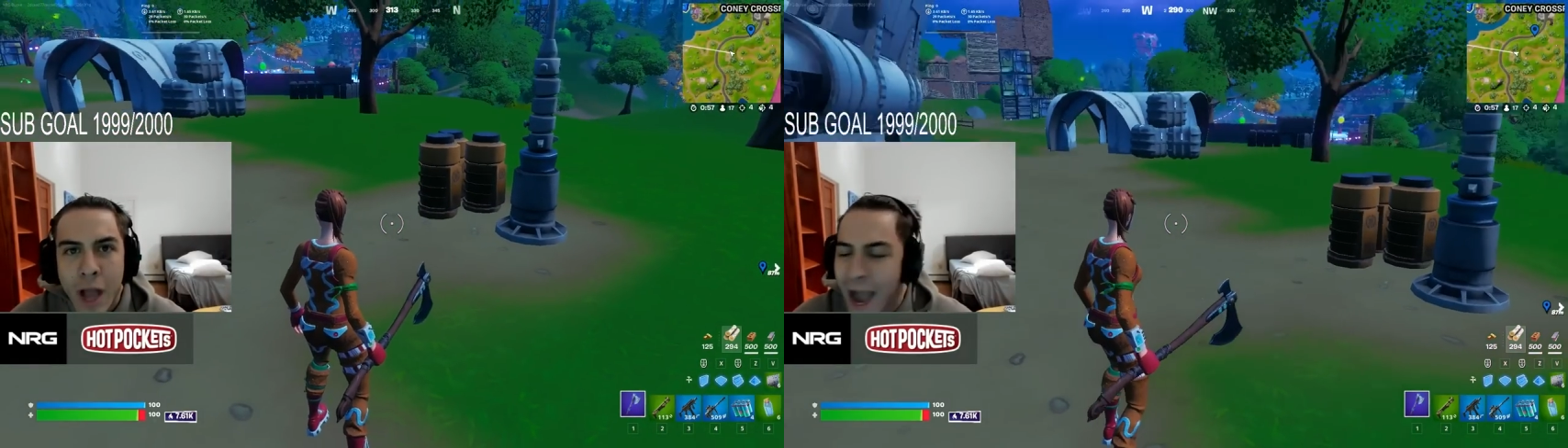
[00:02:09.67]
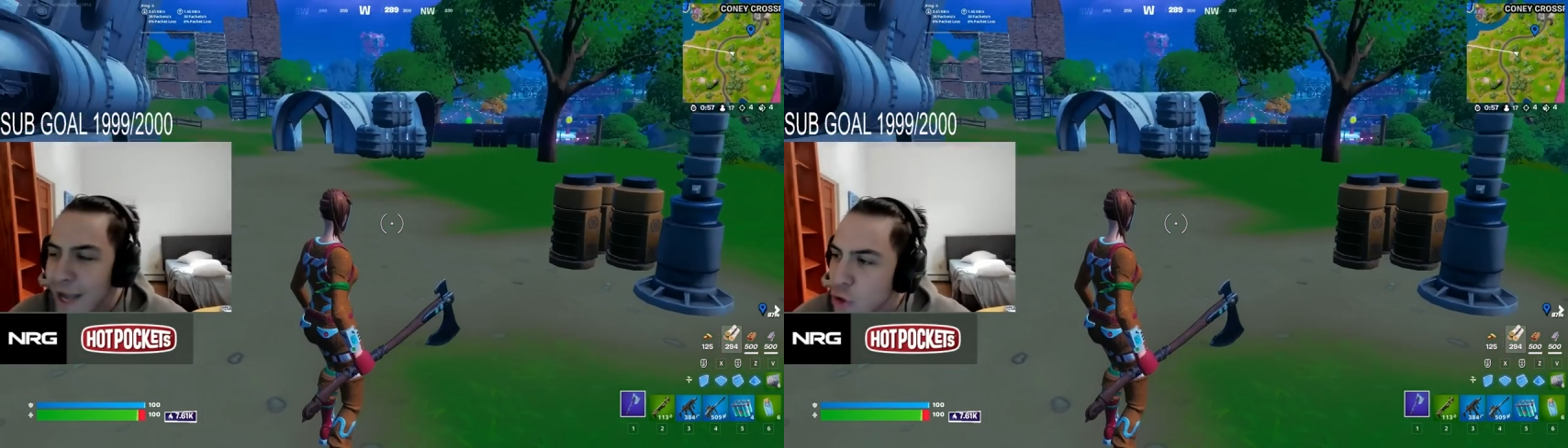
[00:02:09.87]

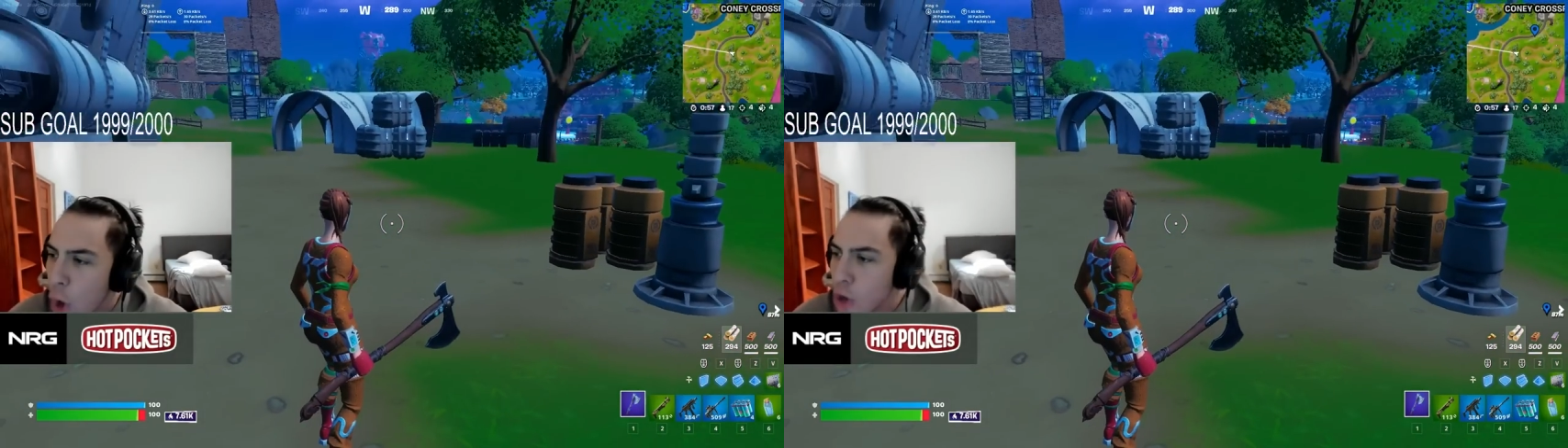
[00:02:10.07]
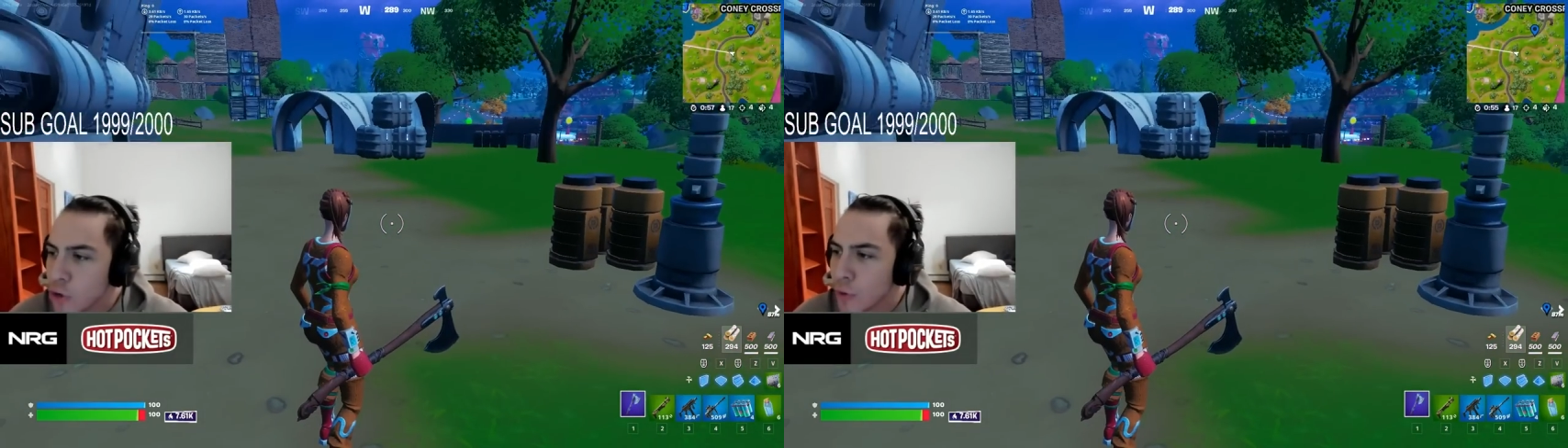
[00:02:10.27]
I
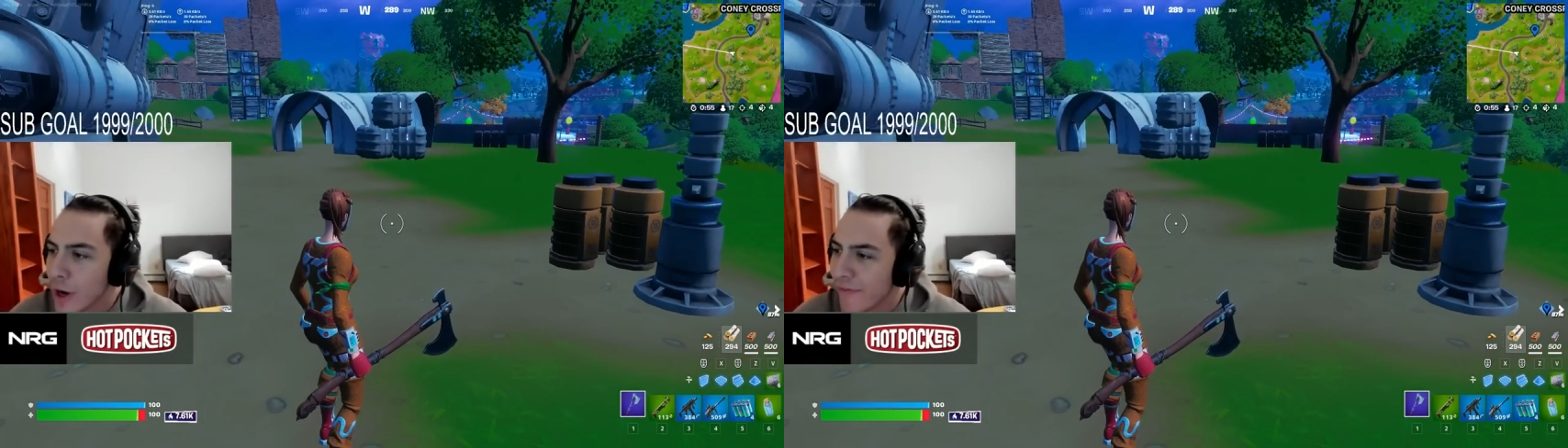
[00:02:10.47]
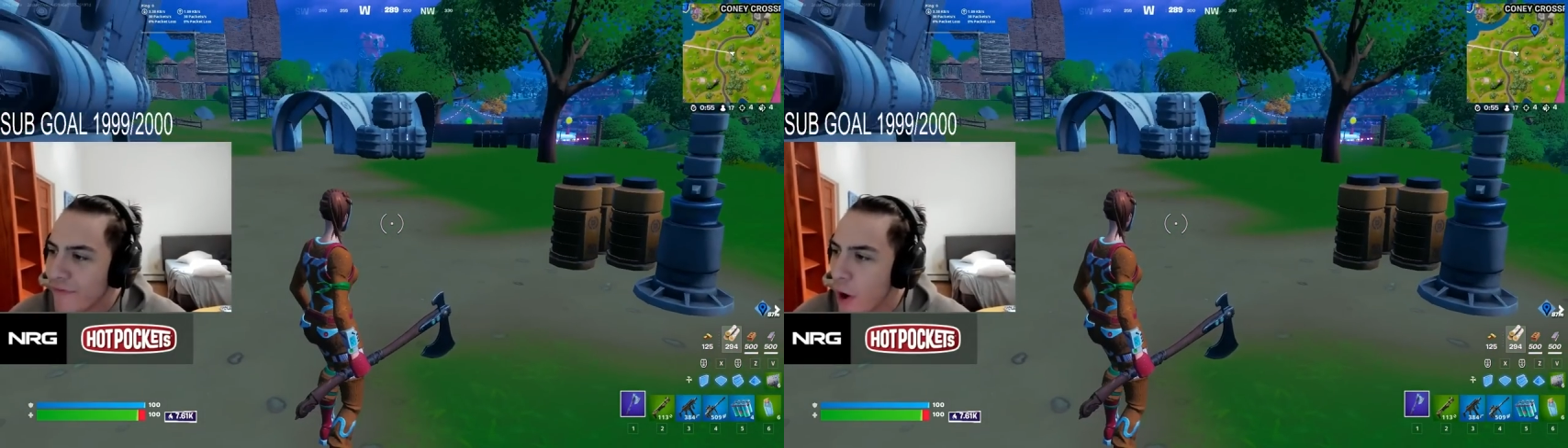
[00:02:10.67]
thought you were
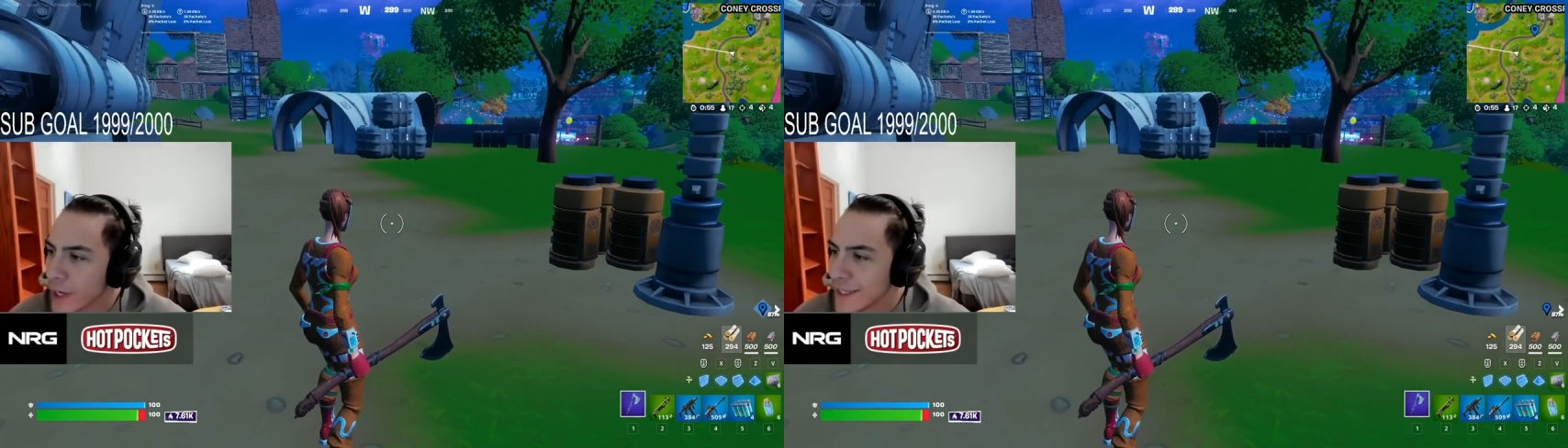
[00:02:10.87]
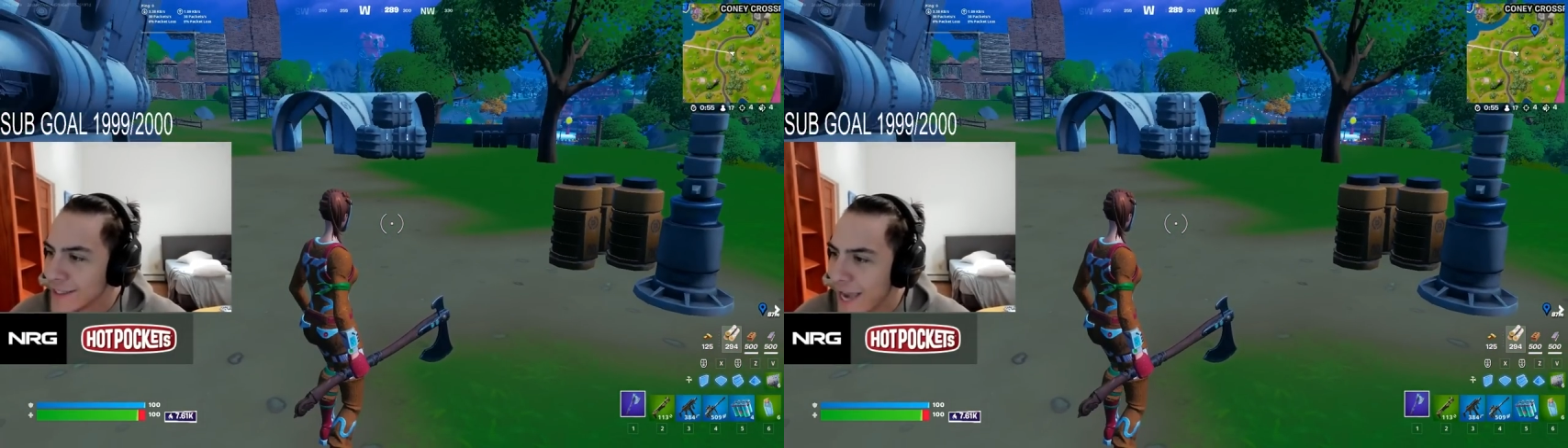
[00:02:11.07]
in a
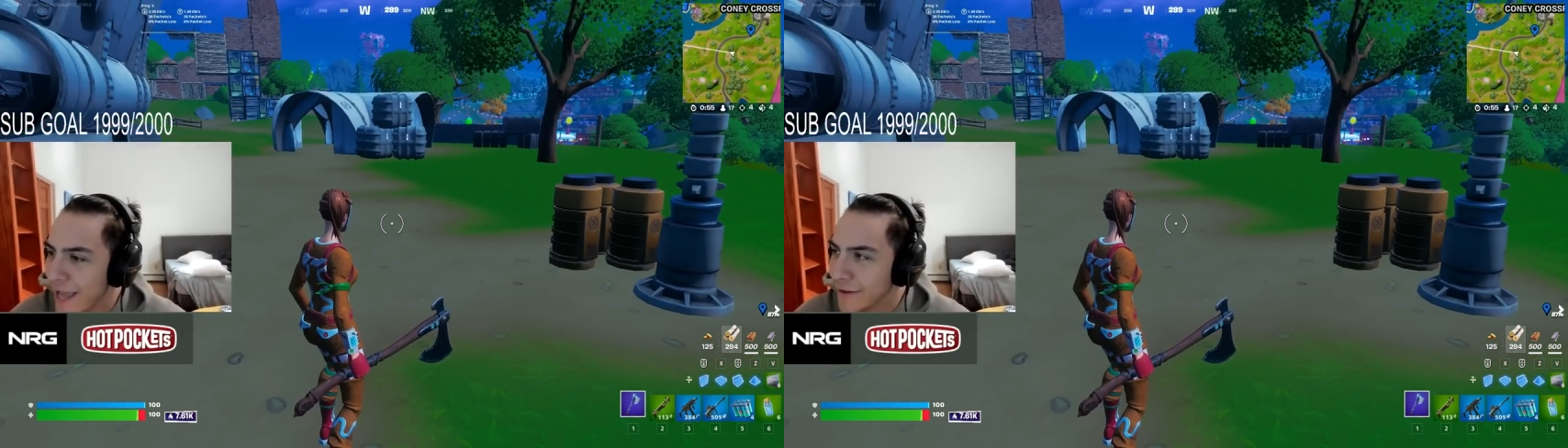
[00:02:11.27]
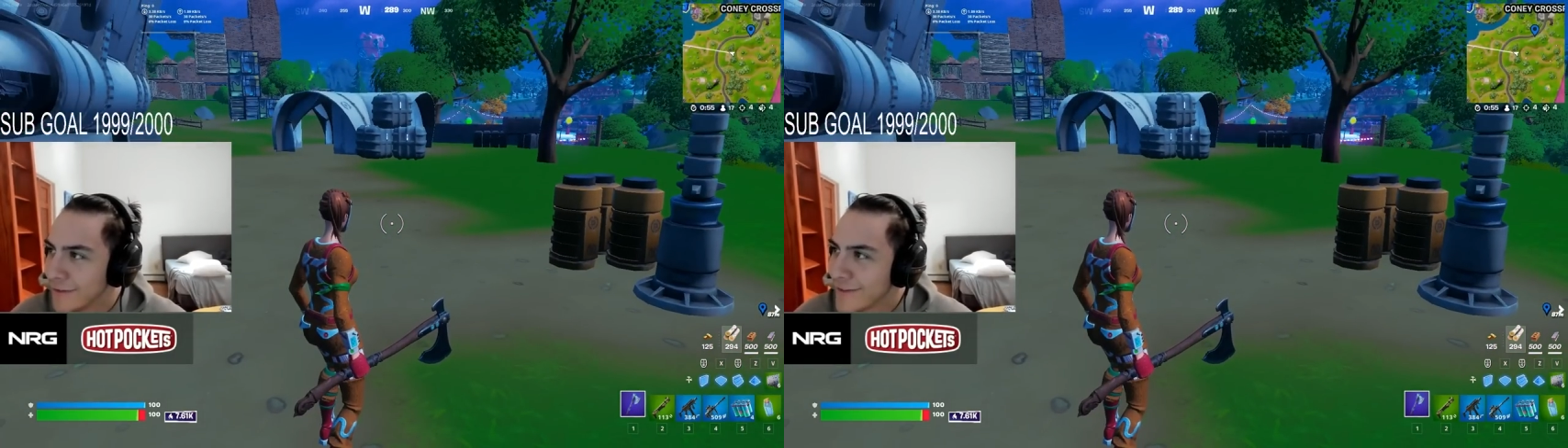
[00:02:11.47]
fucking
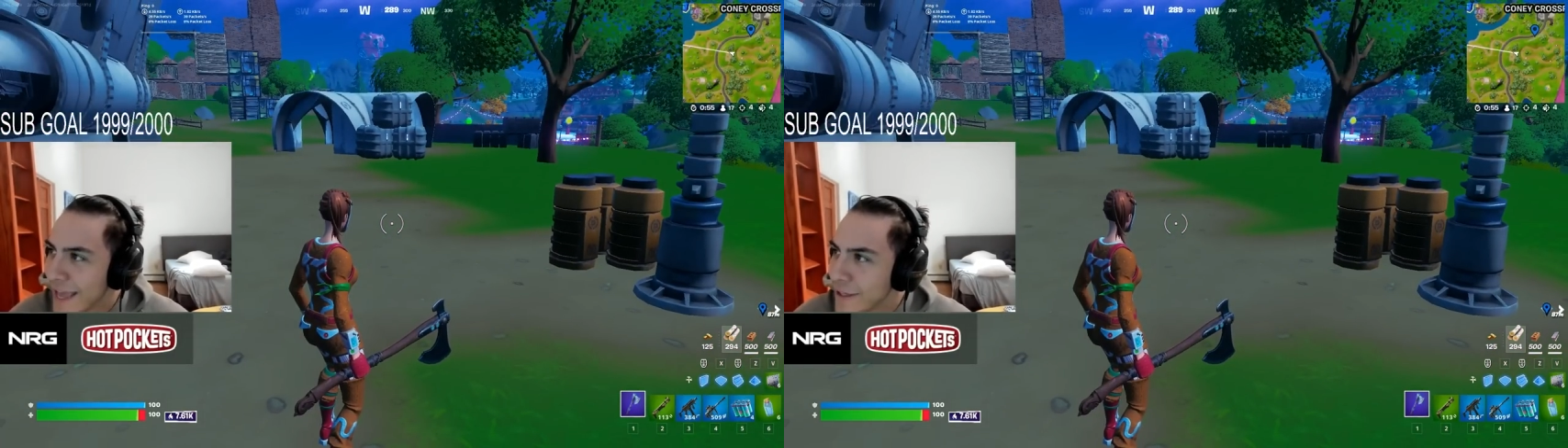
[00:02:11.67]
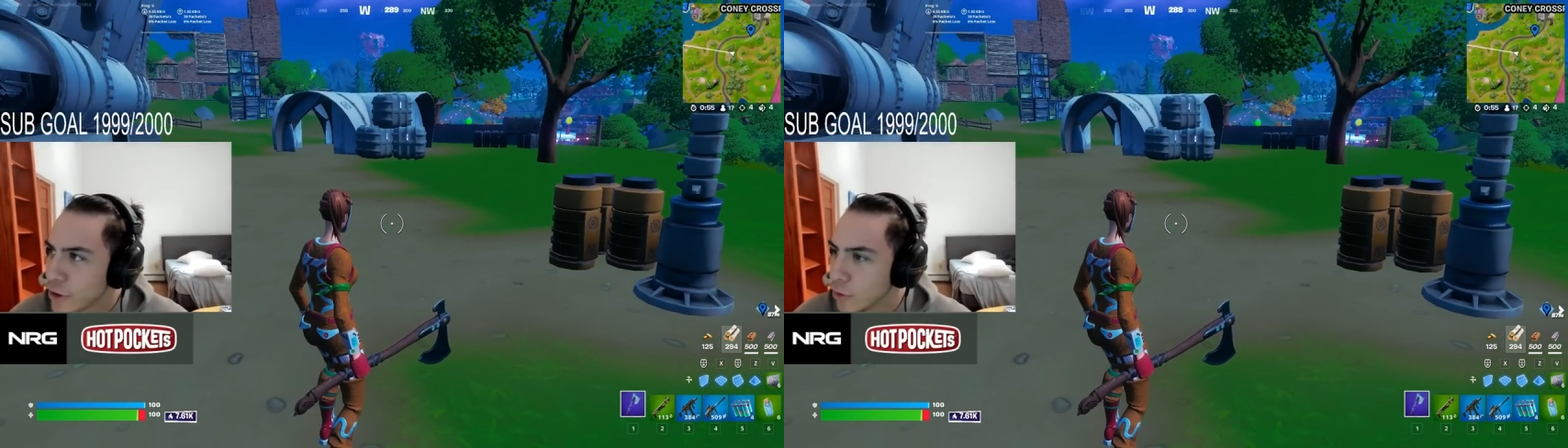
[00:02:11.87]
tent.
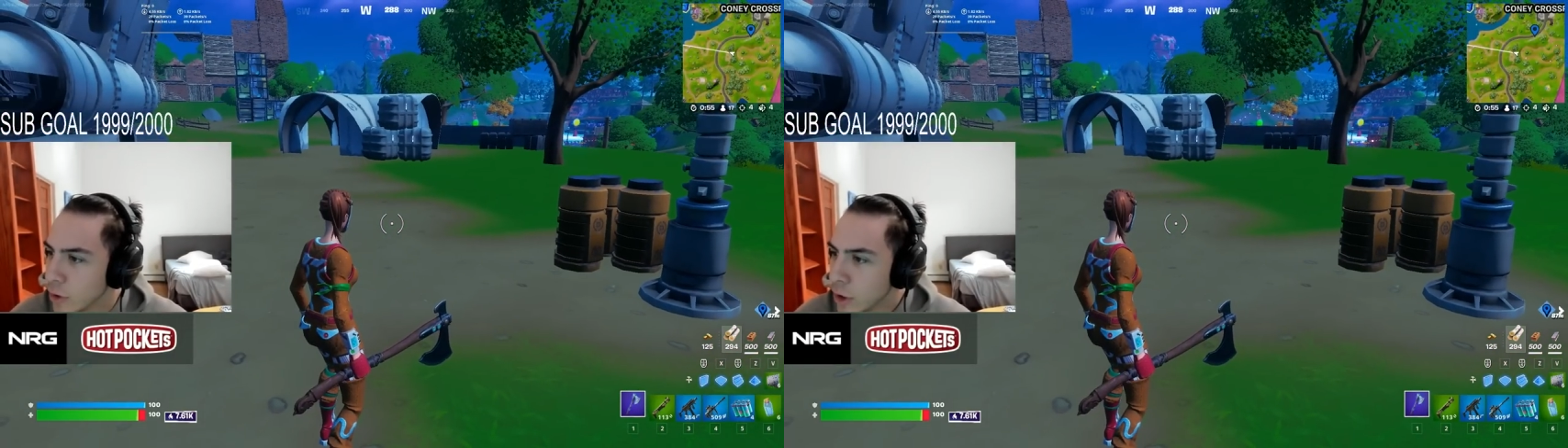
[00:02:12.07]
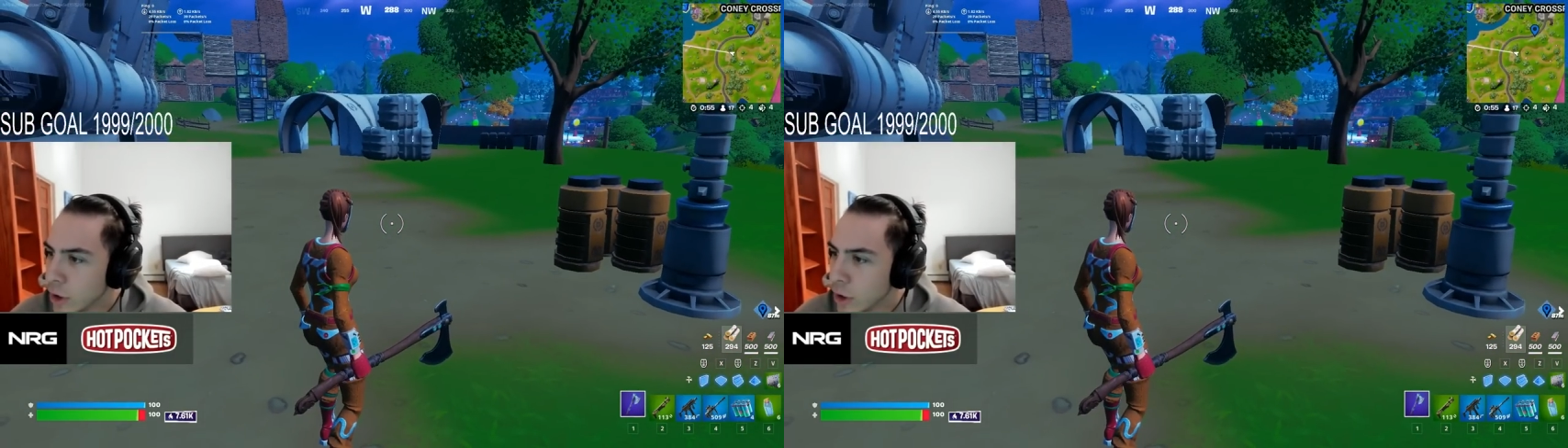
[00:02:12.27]
Thank you.